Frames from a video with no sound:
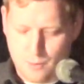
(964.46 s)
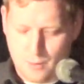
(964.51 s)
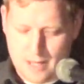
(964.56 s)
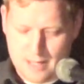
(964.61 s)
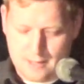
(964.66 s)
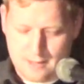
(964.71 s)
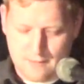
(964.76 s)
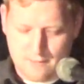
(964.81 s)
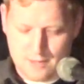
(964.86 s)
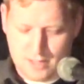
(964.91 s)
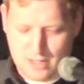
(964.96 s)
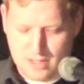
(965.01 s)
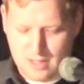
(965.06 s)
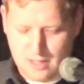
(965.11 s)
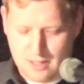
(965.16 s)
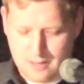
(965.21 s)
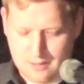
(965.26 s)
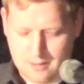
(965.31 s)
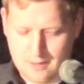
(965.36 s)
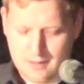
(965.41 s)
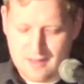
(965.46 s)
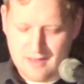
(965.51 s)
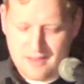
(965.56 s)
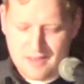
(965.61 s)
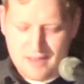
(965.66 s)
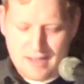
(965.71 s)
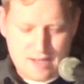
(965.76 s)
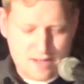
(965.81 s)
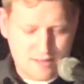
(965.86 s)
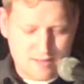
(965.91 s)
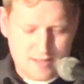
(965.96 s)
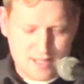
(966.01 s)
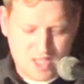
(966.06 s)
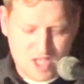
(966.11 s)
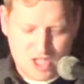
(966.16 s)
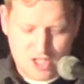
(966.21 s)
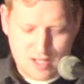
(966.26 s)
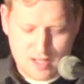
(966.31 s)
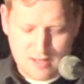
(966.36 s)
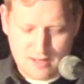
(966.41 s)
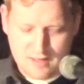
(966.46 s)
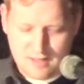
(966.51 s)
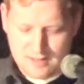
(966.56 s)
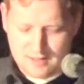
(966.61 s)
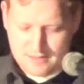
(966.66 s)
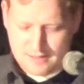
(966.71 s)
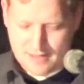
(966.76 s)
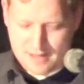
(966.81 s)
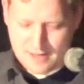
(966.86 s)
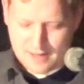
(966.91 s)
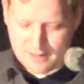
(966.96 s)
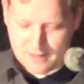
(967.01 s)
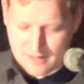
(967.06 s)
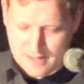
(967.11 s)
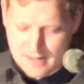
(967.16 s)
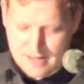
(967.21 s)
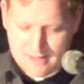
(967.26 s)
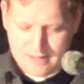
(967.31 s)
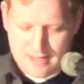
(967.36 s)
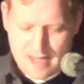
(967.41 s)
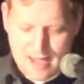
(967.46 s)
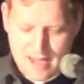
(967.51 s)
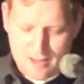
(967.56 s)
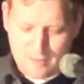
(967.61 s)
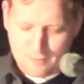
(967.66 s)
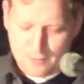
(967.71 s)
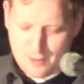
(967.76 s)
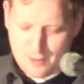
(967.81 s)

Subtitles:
waist of his jeans. "Here's the shit," he said. His hand